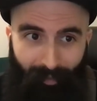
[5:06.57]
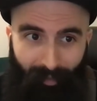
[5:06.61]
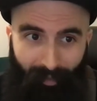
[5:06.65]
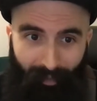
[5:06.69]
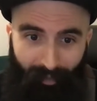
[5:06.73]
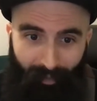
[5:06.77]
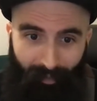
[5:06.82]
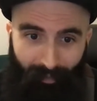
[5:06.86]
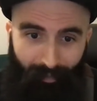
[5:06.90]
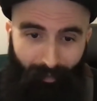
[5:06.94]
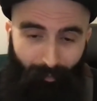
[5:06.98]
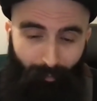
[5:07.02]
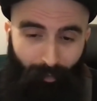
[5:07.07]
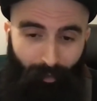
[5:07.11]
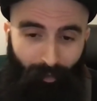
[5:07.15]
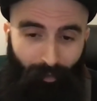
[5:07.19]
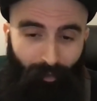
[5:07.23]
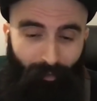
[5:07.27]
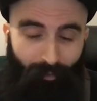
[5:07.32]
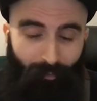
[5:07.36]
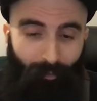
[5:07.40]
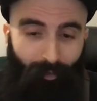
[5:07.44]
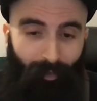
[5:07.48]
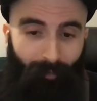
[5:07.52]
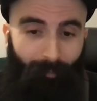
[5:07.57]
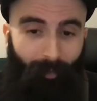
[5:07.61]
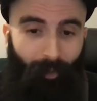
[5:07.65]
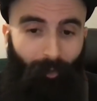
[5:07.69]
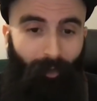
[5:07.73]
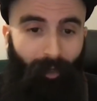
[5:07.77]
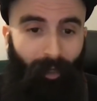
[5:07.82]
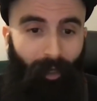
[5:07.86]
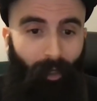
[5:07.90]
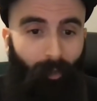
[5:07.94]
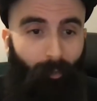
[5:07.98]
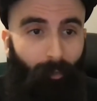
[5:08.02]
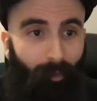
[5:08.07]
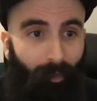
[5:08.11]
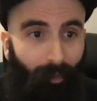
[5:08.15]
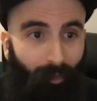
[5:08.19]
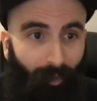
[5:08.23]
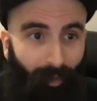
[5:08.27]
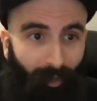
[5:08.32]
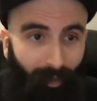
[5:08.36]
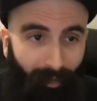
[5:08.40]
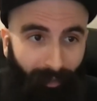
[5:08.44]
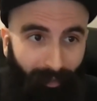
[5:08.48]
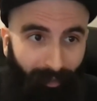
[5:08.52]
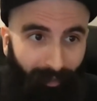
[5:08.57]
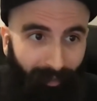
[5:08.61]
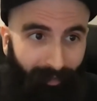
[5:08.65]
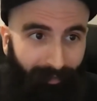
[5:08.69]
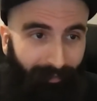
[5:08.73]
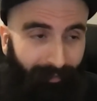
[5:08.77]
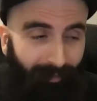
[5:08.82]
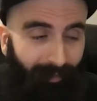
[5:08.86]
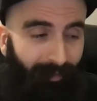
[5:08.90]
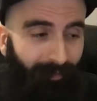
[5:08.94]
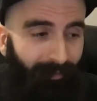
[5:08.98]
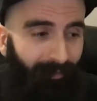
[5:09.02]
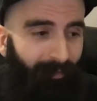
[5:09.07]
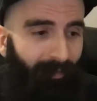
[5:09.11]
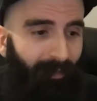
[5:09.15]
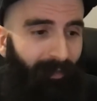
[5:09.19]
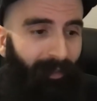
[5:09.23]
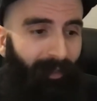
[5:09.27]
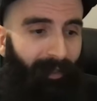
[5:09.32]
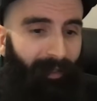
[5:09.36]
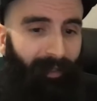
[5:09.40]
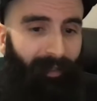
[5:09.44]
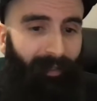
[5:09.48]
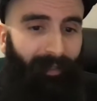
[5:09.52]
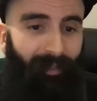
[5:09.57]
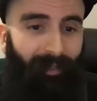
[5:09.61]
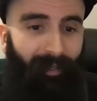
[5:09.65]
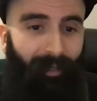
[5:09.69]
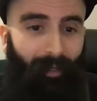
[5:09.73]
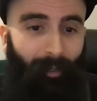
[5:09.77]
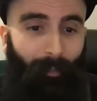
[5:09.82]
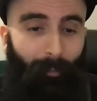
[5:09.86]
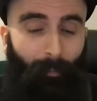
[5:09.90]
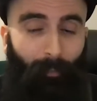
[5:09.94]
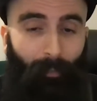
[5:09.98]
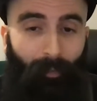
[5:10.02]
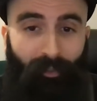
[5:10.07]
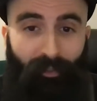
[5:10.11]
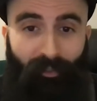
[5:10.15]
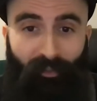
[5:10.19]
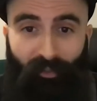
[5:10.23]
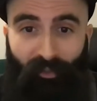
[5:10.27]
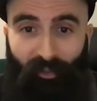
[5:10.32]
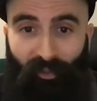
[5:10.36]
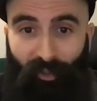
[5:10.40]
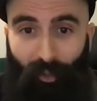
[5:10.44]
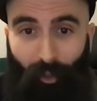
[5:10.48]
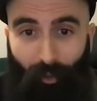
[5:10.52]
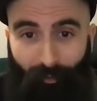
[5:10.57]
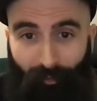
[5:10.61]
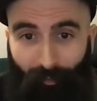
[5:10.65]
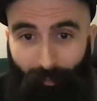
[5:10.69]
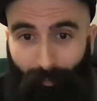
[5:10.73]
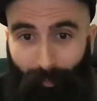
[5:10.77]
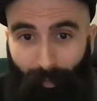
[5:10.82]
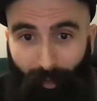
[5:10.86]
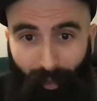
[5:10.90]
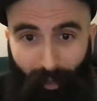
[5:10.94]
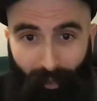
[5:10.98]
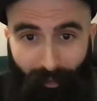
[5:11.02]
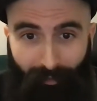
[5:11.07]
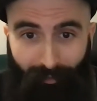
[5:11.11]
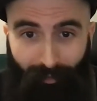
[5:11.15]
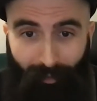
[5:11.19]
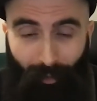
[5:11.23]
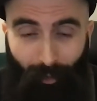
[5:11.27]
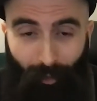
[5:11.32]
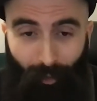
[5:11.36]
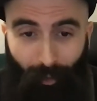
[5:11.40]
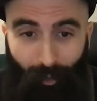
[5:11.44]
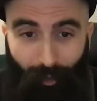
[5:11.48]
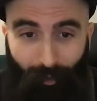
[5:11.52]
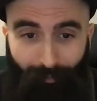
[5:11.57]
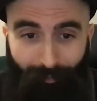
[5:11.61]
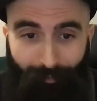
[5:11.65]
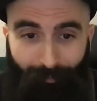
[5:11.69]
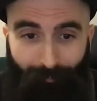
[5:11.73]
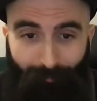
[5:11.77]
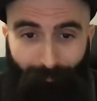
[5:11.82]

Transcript: here that we're going to talk about now. We're going to analyze this, which is not part of